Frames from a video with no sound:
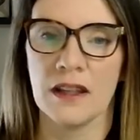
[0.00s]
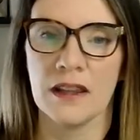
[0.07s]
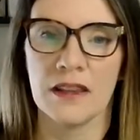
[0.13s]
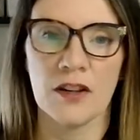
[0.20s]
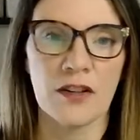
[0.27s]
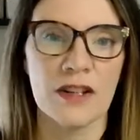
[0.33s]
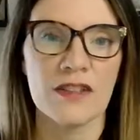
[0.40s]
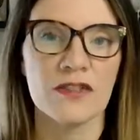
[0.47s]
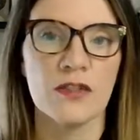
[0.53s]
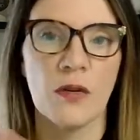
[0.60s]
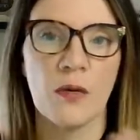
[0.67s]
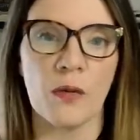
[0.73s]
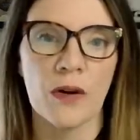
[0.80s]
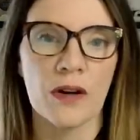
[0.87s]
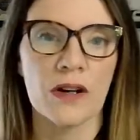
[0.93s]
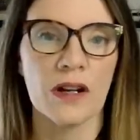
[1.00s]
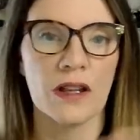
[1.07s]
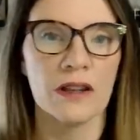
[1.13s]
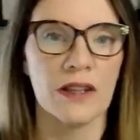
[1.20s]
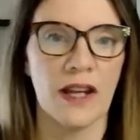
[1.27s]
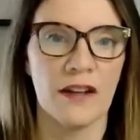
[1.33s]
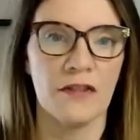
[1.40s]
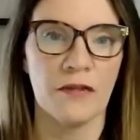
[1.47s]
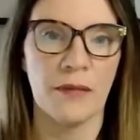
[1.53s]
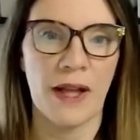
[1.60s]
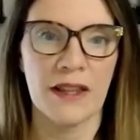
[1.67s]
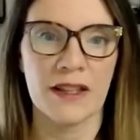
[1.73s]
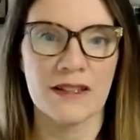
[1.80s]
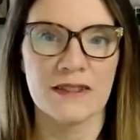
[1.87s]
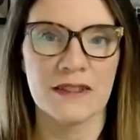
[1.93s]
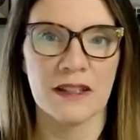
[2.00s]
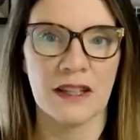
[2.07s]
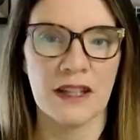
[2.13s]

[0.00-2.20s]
There is no work-life balance.